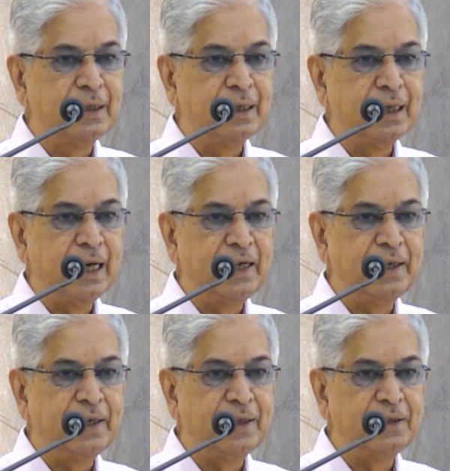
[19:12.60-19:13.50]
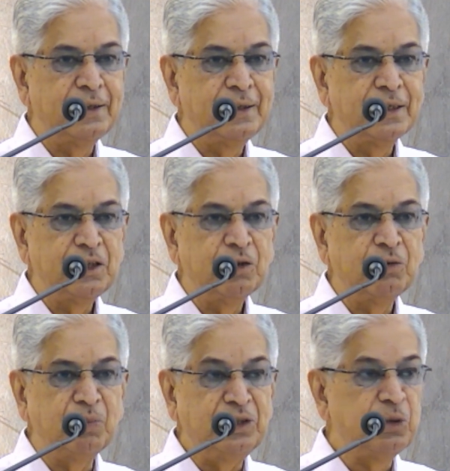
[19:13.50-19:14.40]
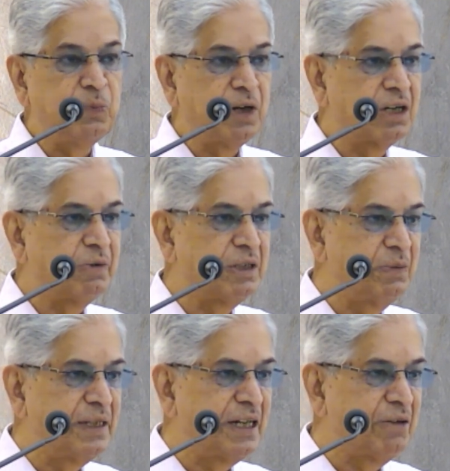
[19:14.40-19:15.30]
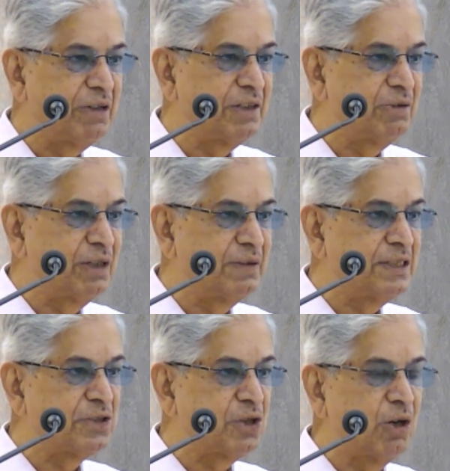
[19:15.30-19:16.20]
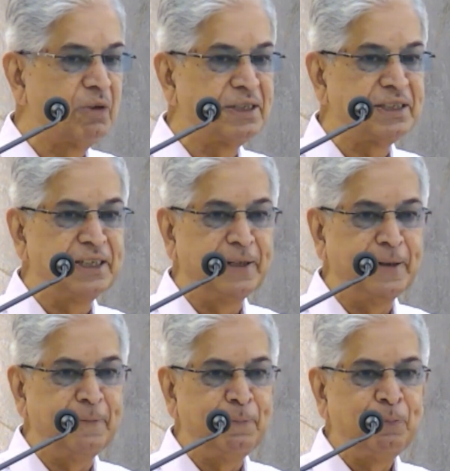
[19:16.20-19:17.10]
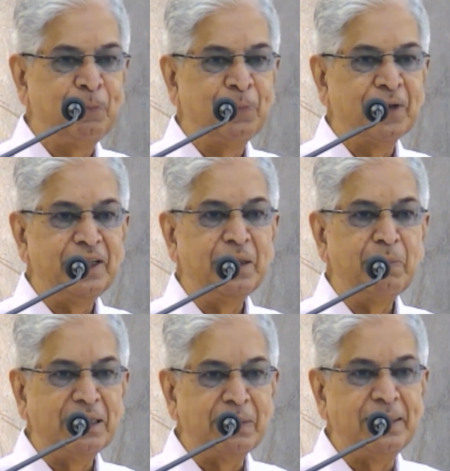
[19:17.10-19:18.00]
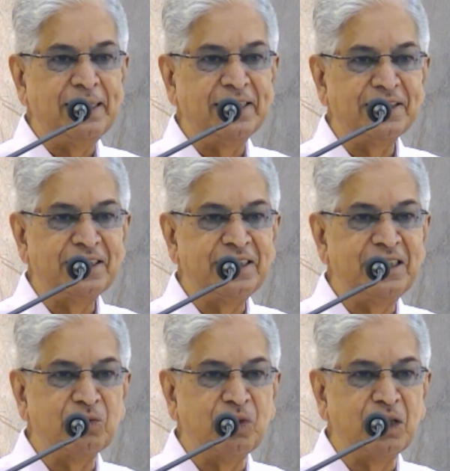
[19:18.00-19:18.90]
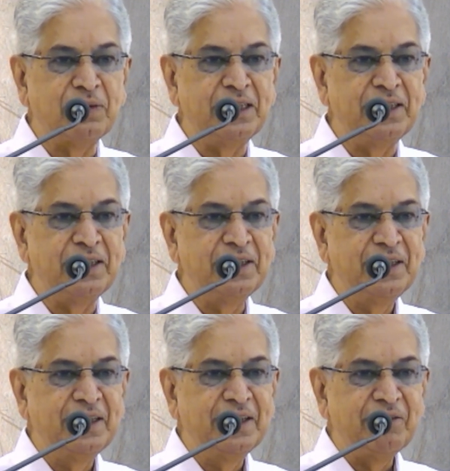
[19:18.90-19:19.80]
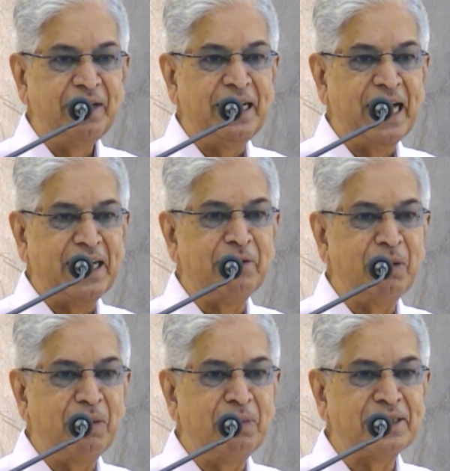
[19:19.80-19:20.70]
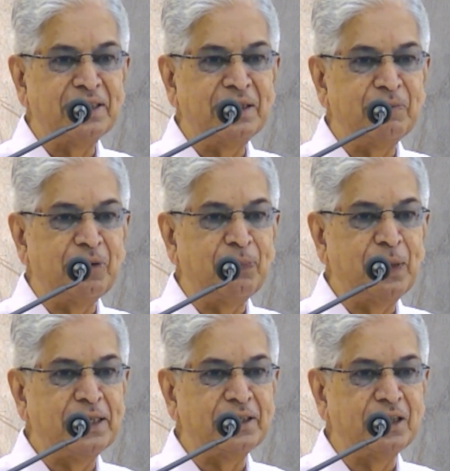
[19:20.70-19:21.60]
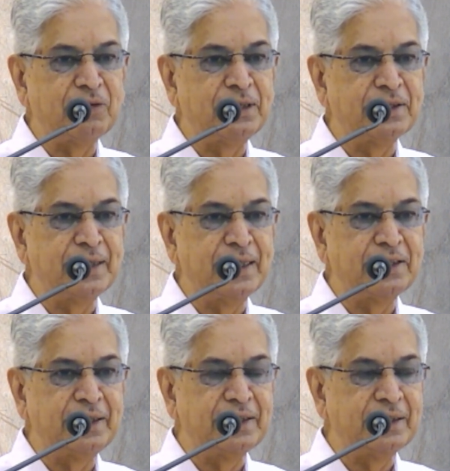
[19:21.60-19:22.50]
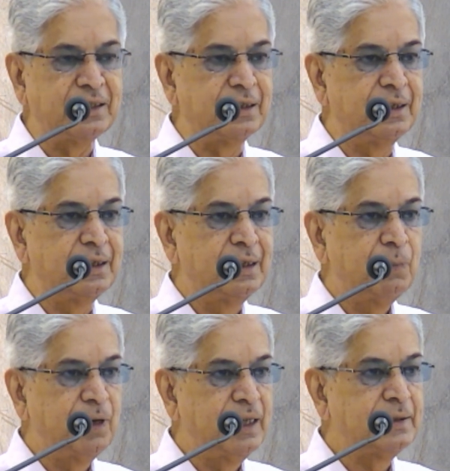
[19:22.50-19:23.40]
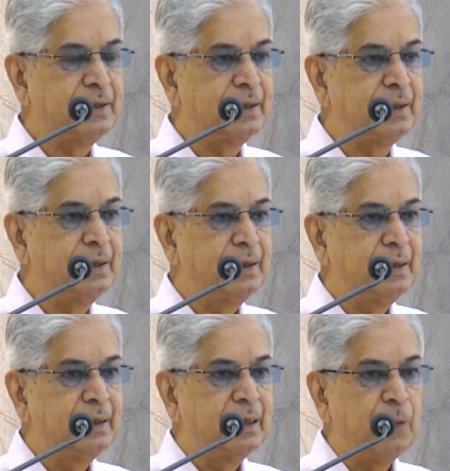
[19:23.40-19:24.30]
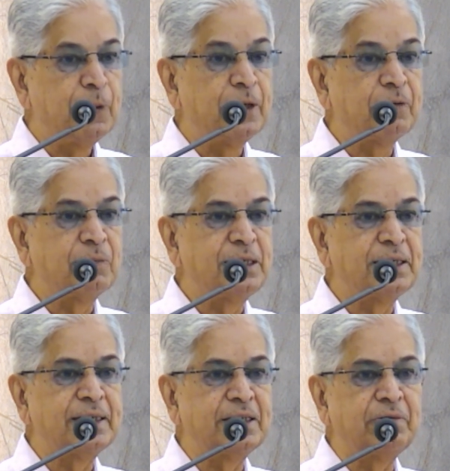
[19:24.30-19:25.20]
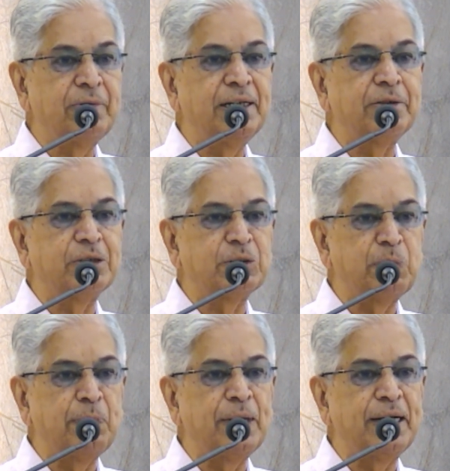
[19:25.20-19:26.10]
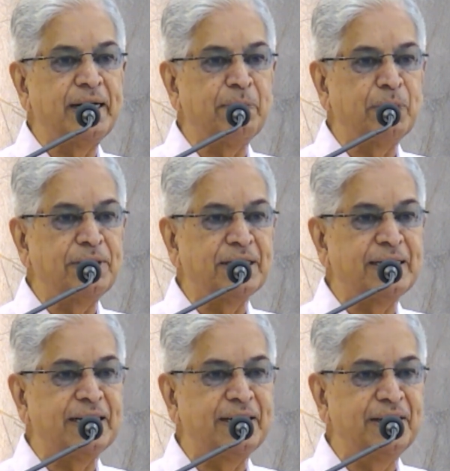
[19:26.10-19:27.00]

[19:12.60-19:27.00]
And Manju Bhargava, you might have heard one of the stalwarts in the mathematics. He is one of the very active members in the preparation of this national education policy. Apart from that, I think when it was prepared and projected